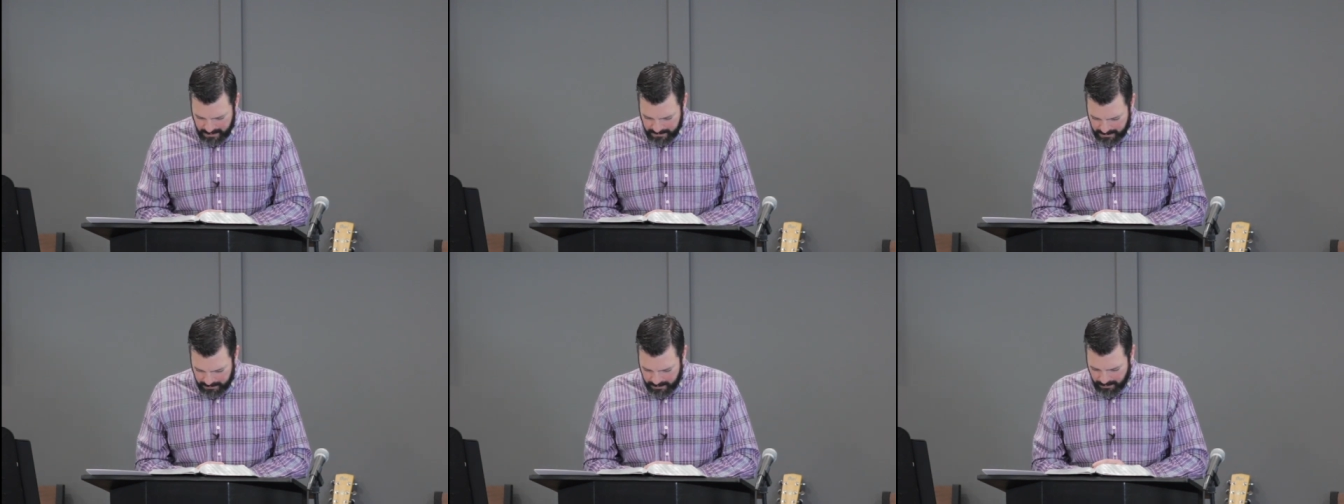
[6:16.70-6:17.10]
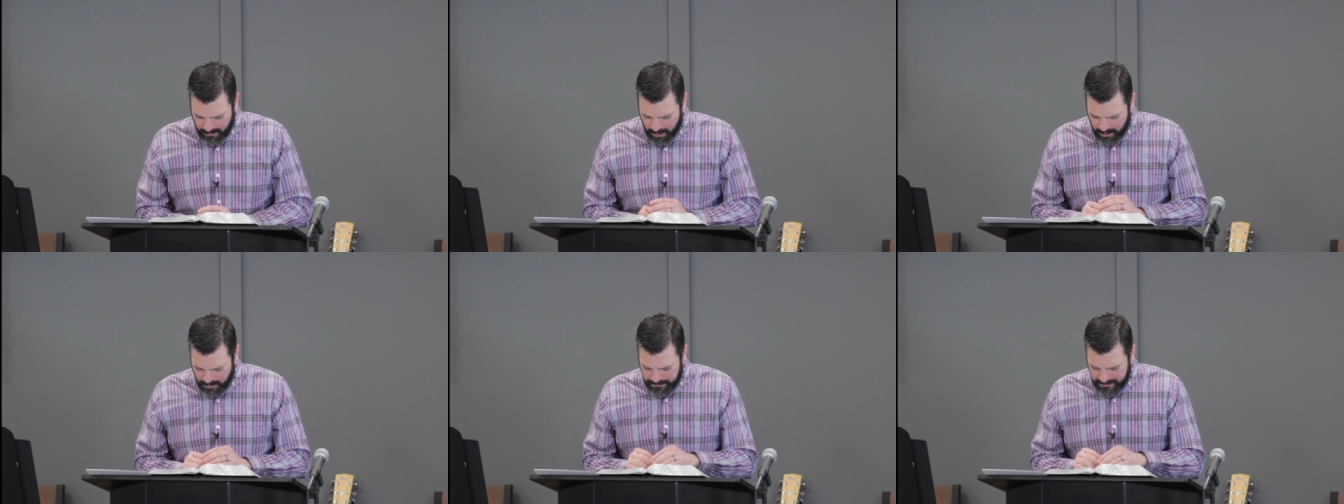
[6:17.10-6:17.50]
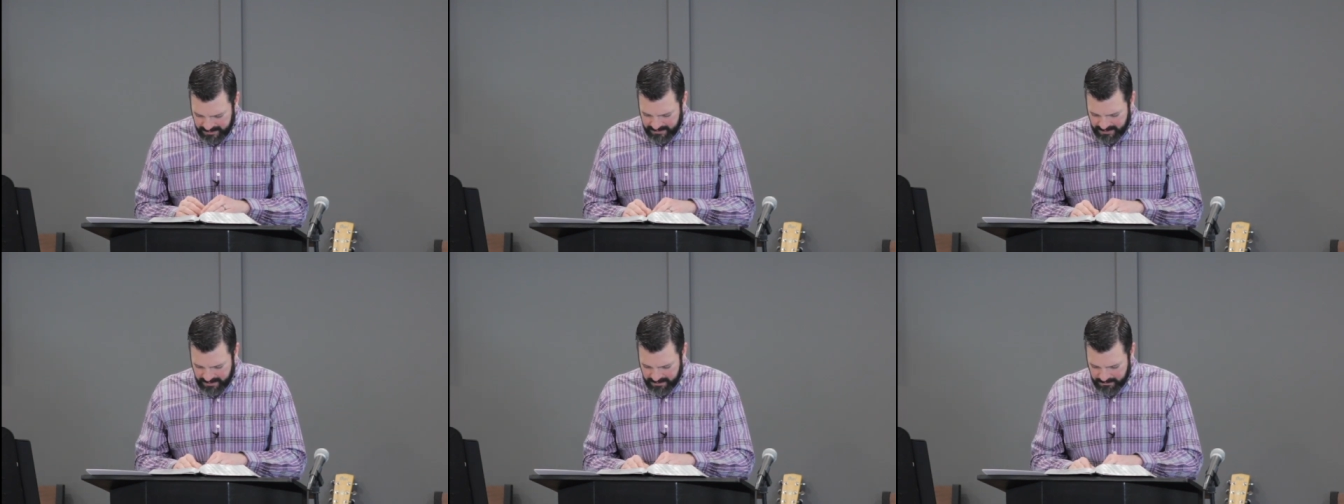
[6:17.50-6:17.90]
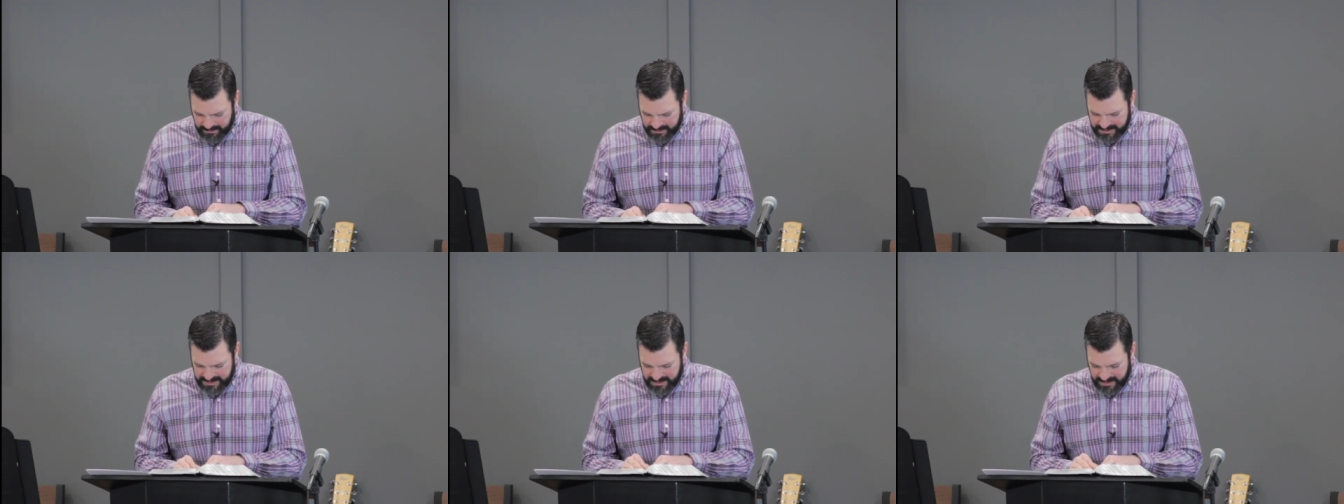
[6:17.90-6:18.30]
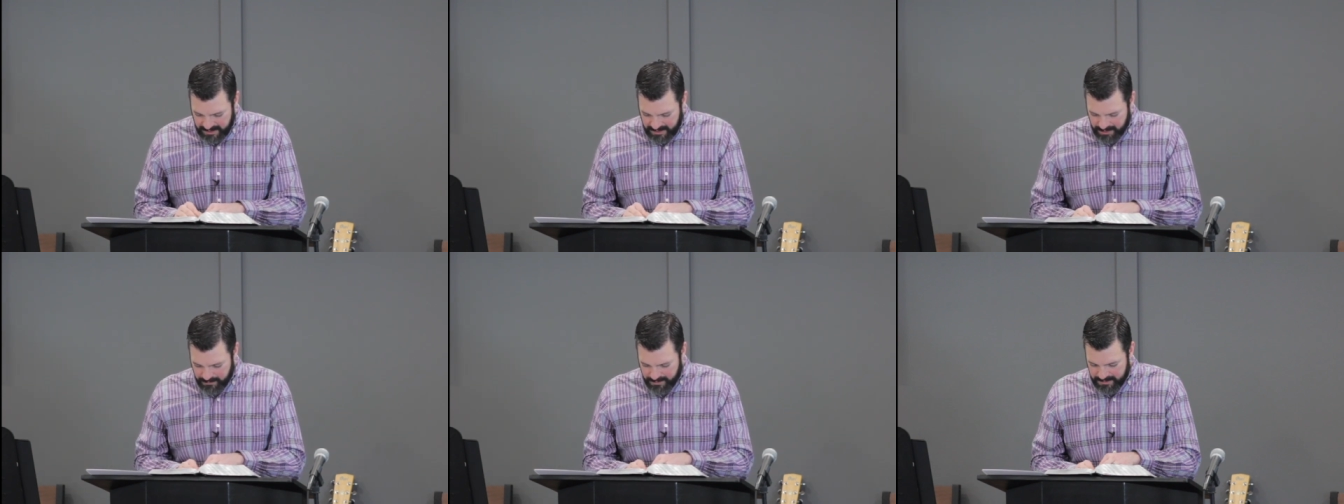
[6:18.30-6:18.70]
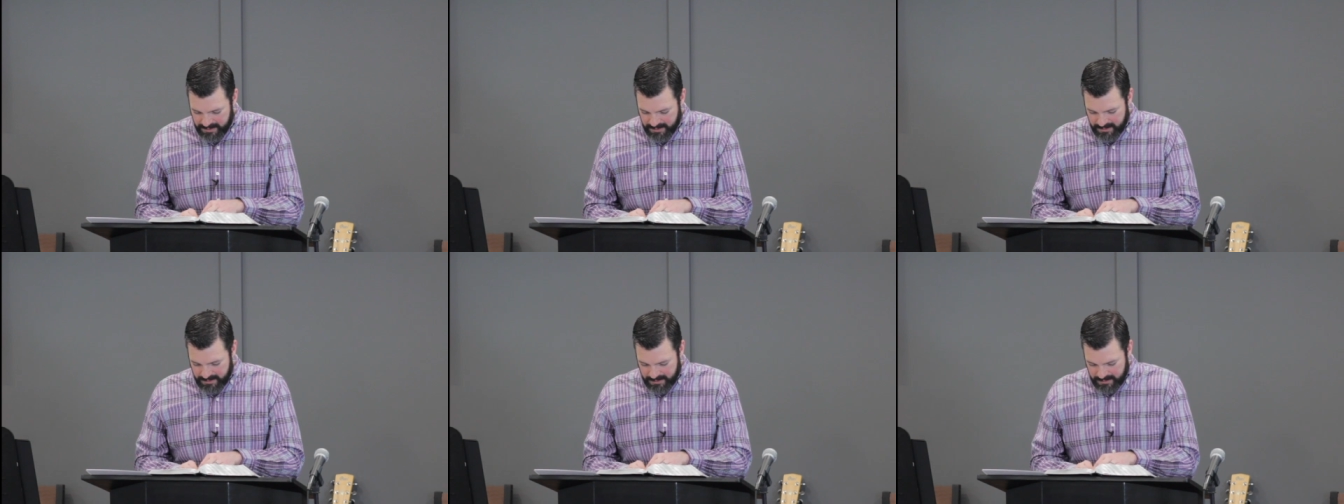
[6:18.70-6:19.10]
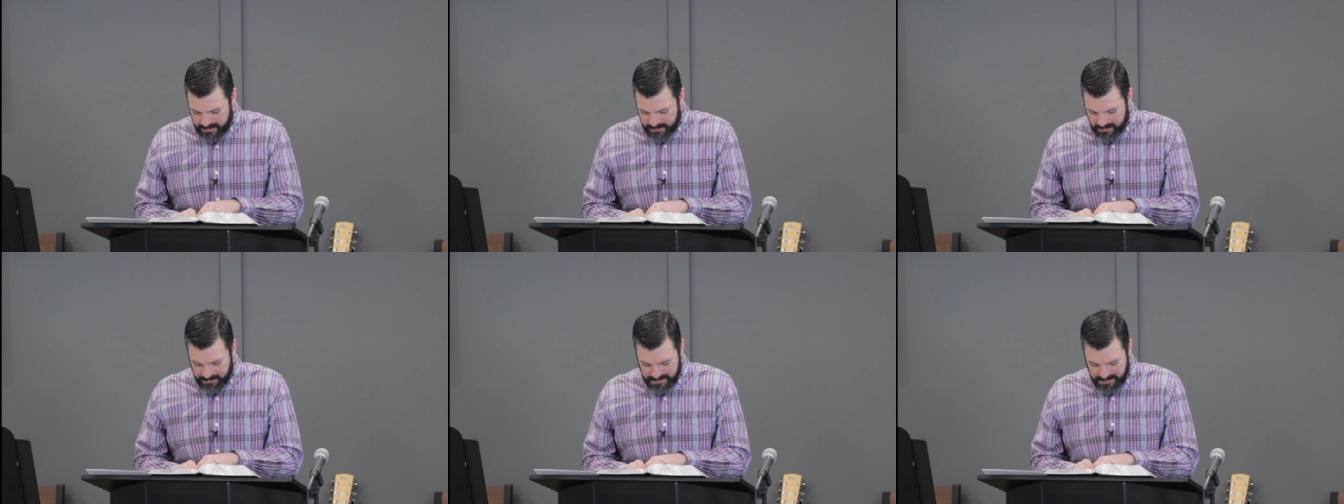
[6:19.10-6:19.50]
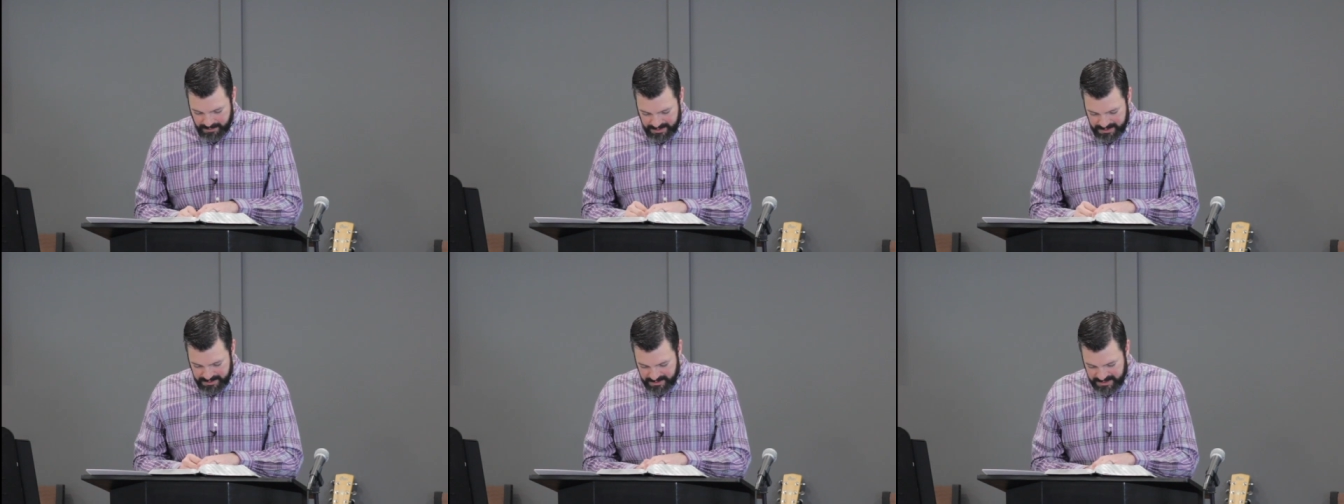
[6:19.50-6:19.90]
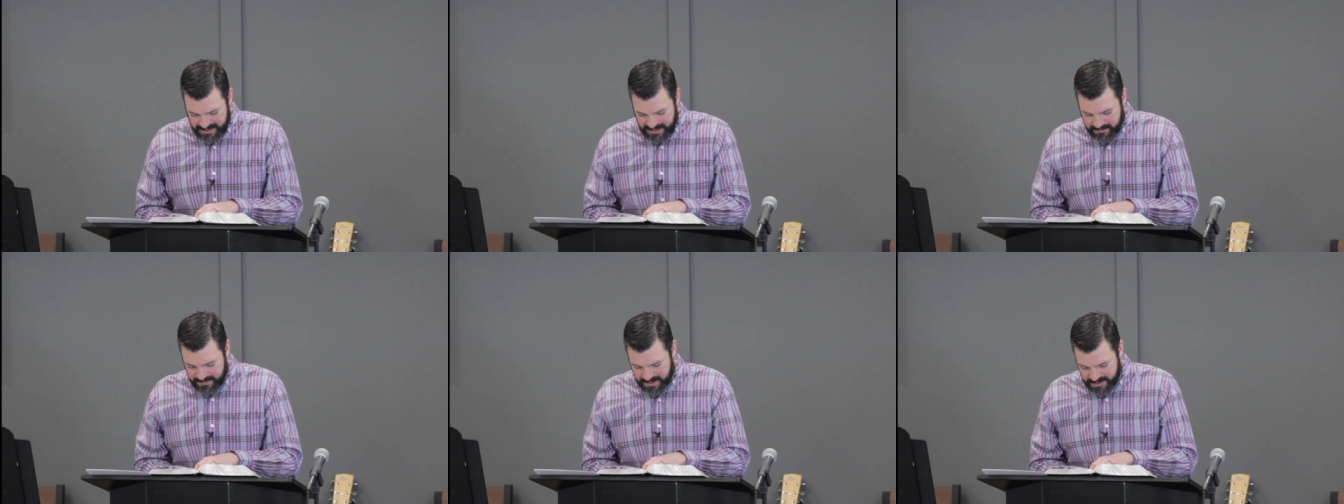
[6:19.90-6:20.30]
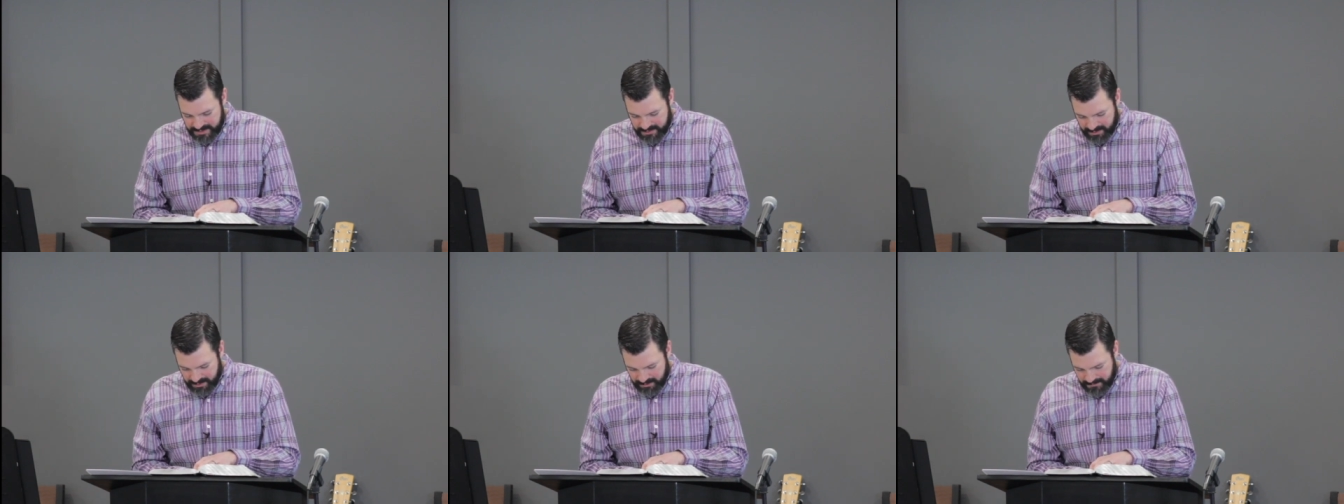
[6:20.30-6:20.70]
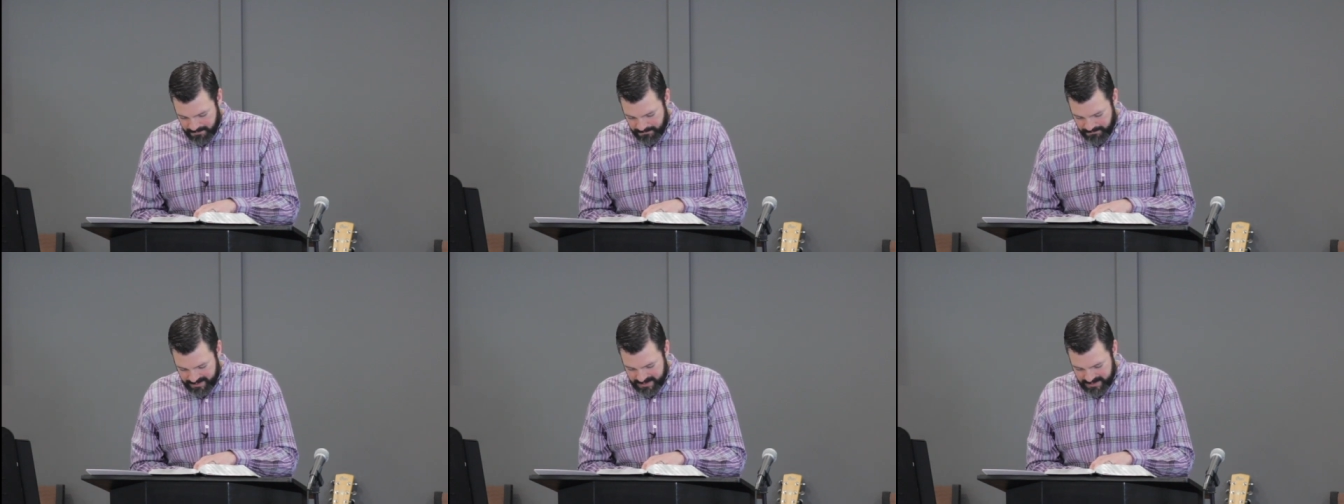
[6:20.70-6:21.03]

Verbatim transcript: But we were hoping that it was he who, would, who was going to redeem Israel.